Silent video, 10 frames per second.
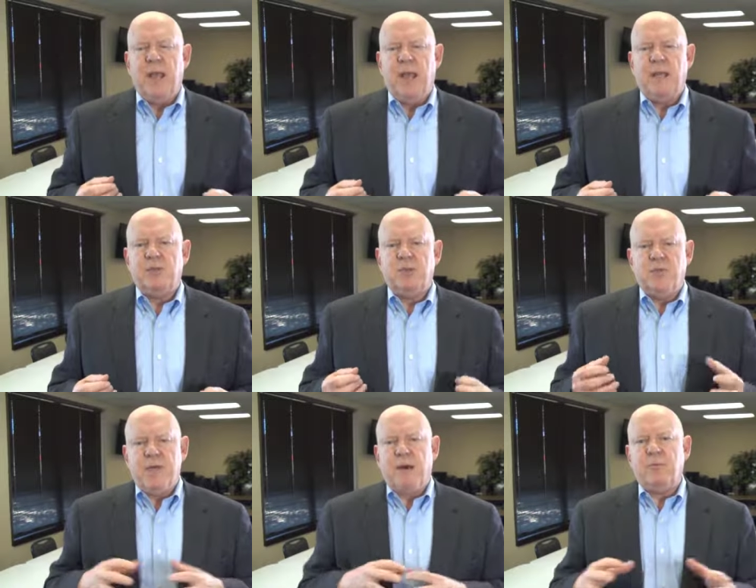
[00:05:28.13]
And so
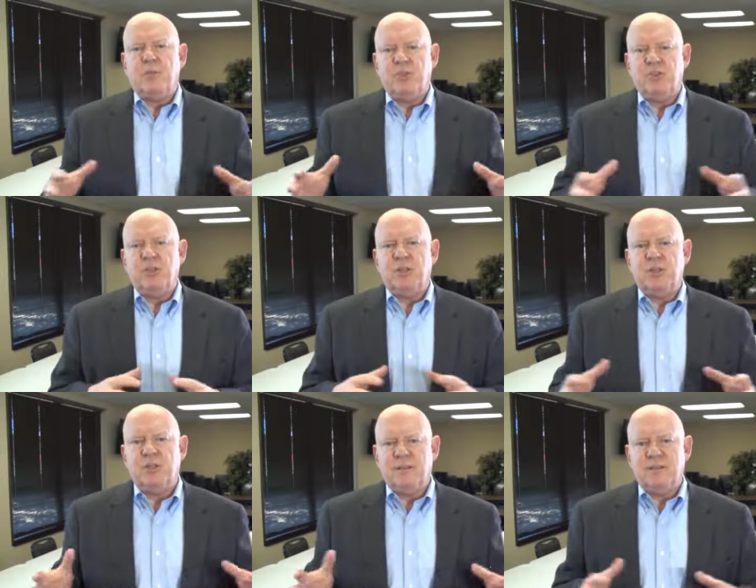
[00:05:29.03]
that was the
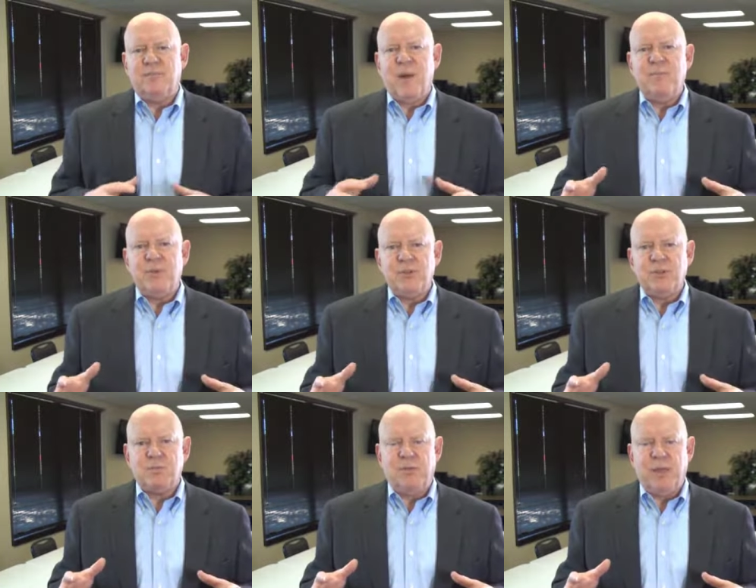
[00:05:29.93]
genesis of my
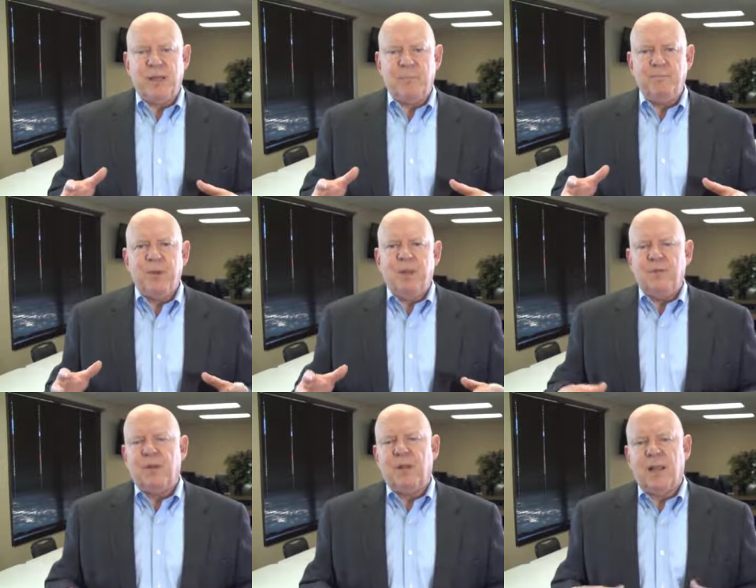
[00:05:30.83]
business plan
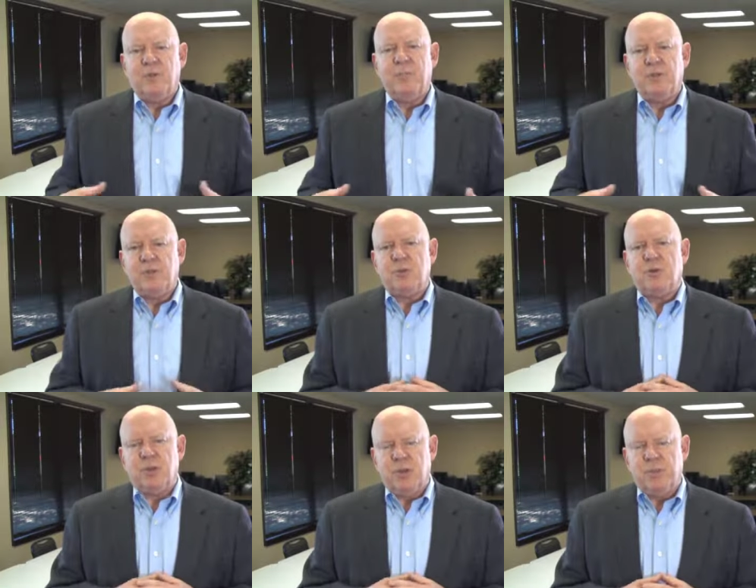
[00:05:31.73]
that allowed me to
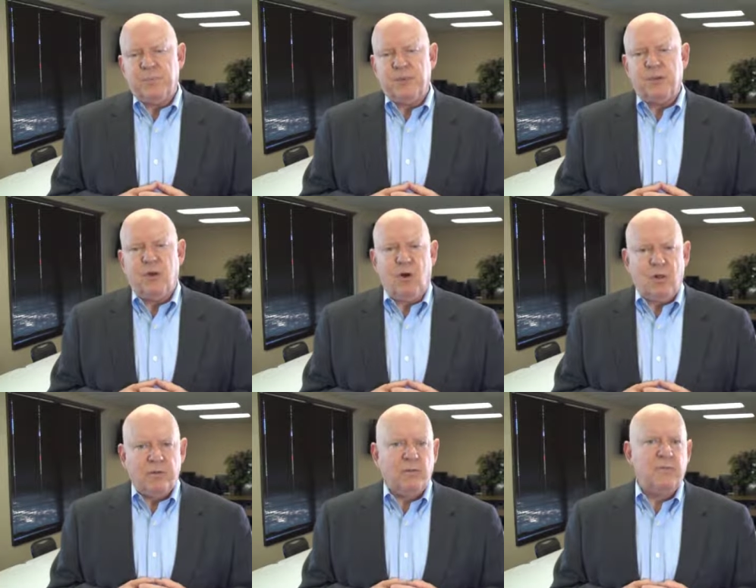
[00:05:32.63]
start a company
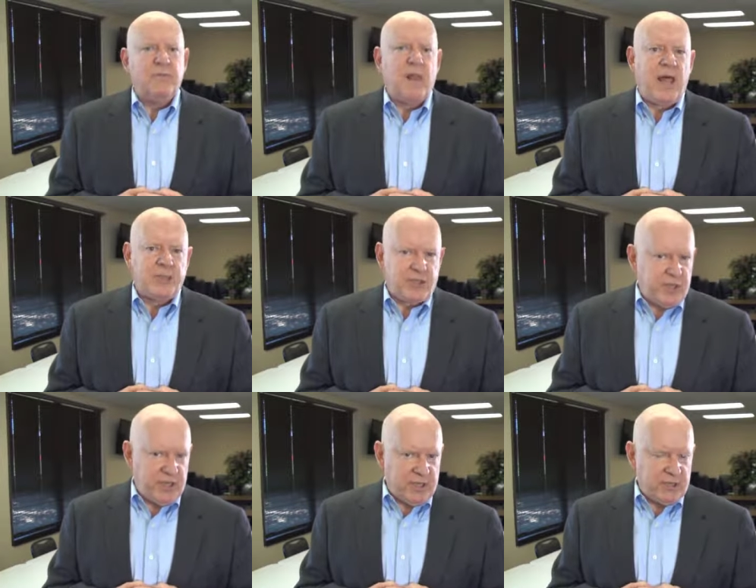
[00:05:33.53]
called
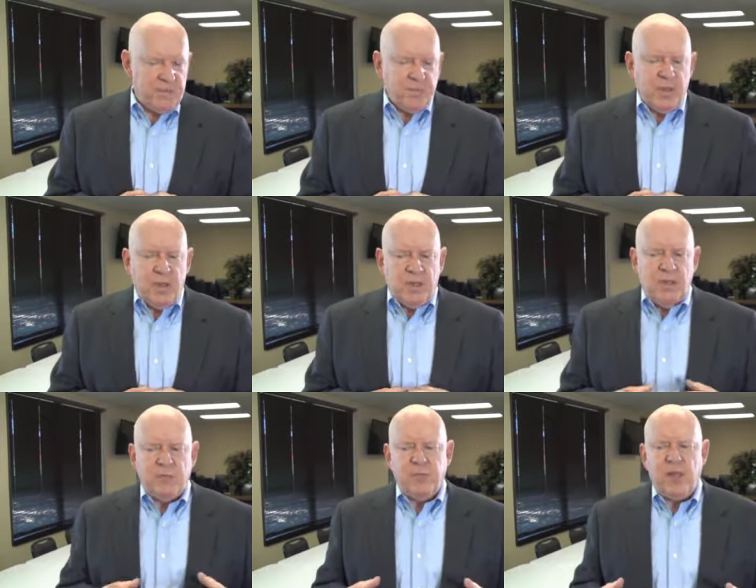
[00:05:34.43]
FlashNet.
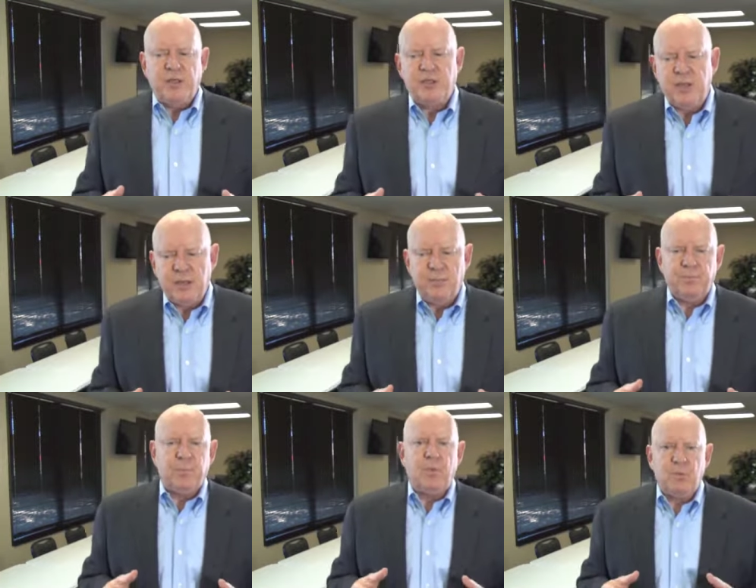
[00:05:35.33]
Now, FlashNet
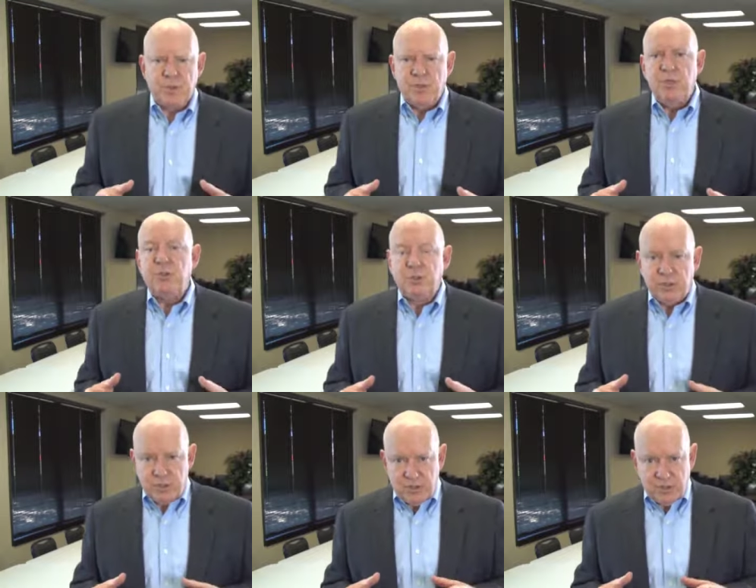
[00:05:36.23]
was
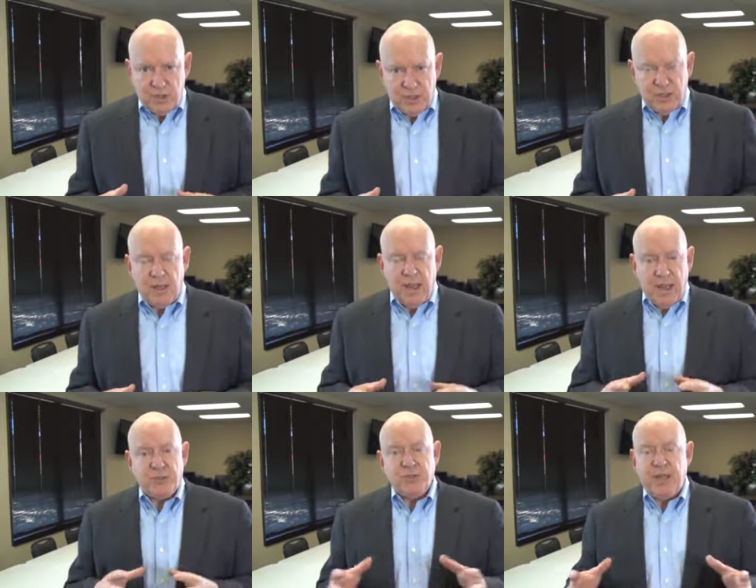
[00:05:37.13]
initially designed
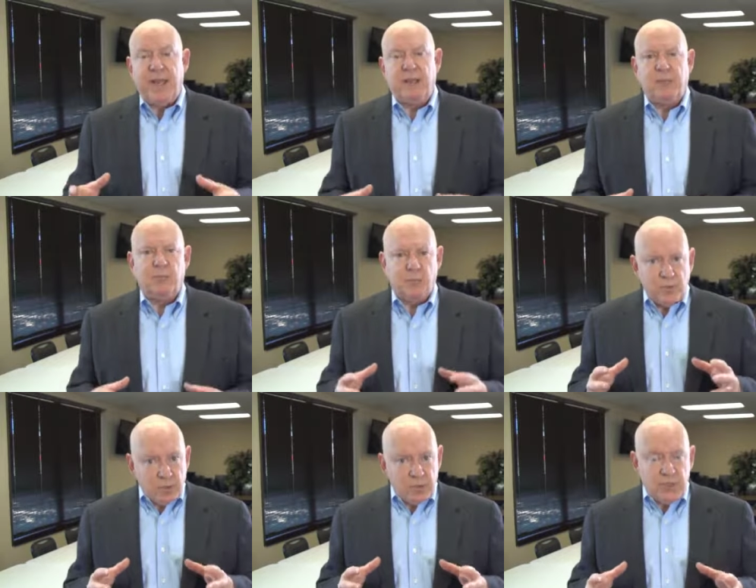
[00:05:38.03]
as that, a
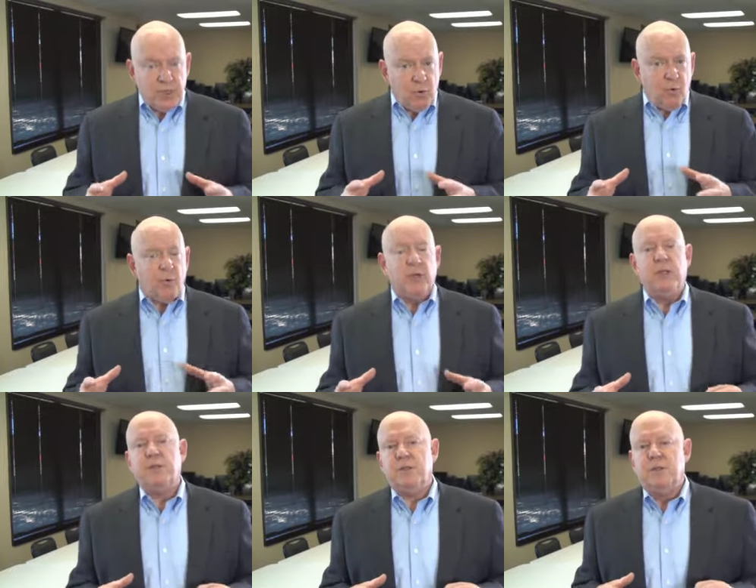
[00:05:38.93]
real
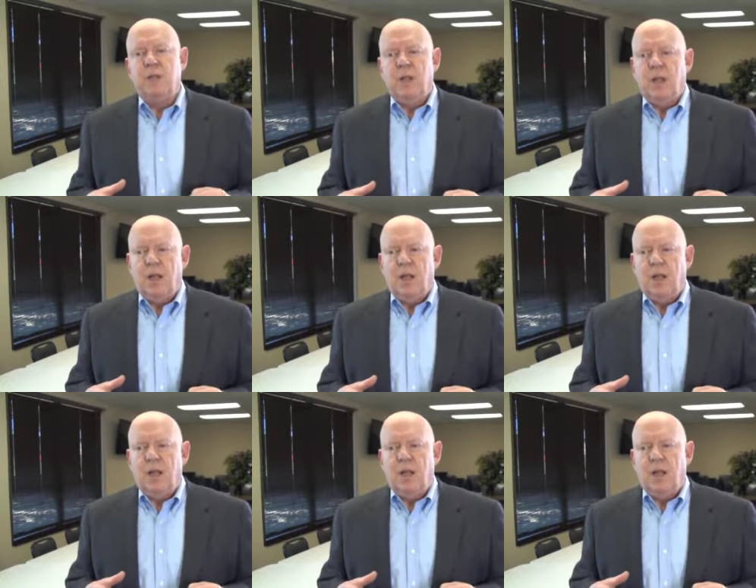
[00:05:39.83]
estate-oriented